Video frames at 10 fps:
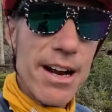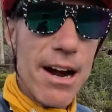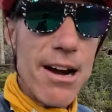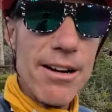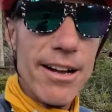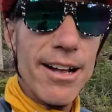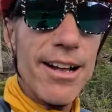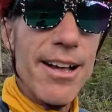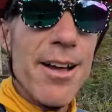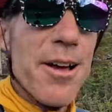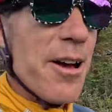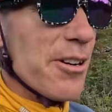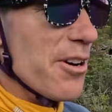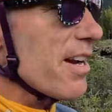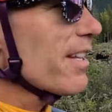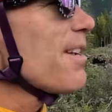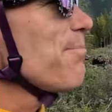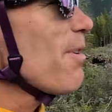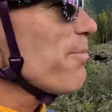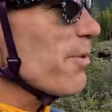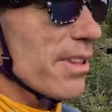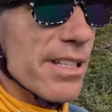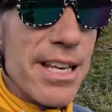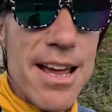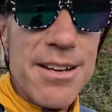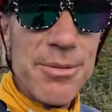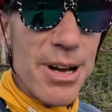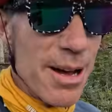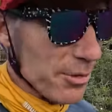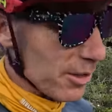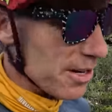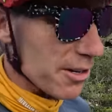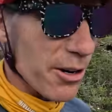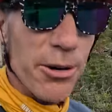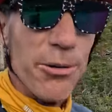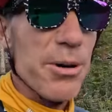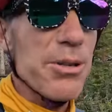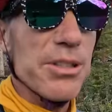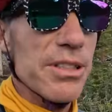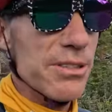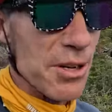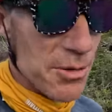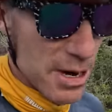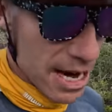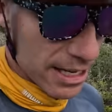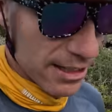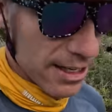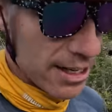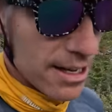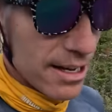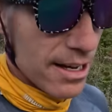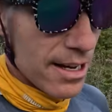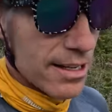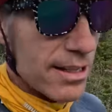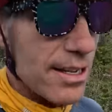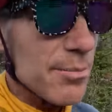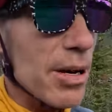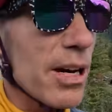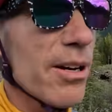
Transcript: hard, trying to keep up with the tandem couple. They are cruising. There's no way I can keep